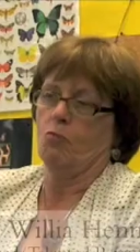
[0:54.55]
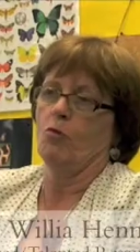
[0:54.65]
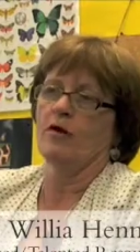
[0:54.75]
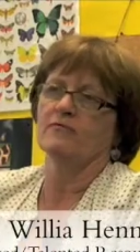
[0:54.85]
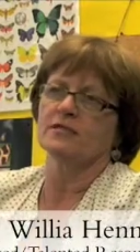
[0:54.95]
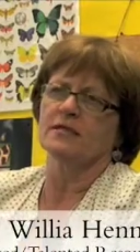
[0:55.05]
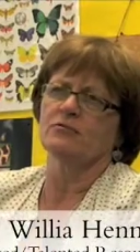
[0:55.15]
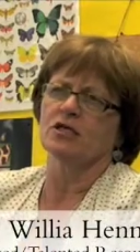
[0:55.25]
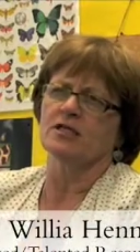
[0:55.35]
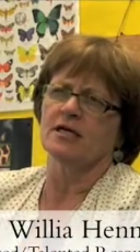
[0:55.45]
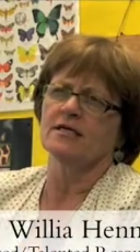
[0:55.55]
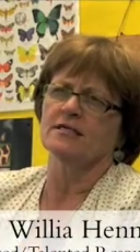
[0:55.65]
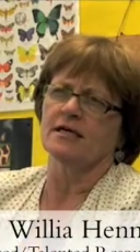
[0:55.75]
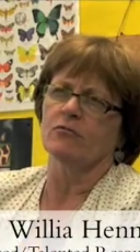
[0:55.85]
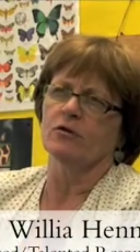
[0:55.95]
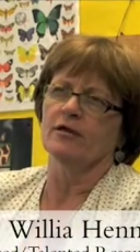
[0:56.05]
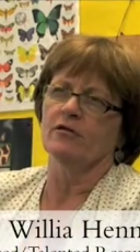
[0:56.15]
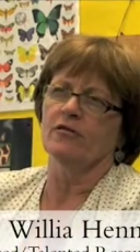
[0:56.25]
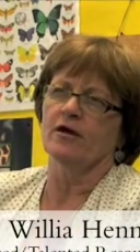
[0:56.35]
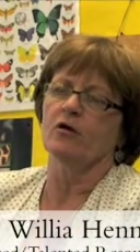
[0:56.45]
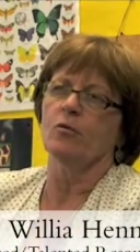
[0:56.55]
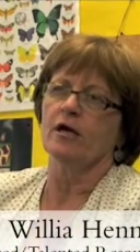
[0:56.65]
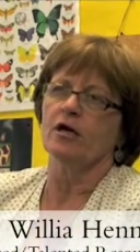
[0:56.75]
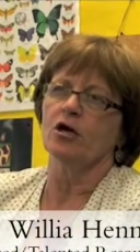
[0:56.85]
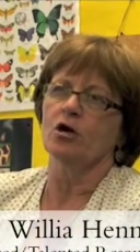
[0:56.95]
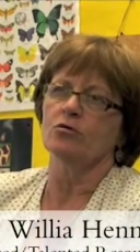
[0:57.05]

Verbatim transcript: Whatever subject it is, I really think we can go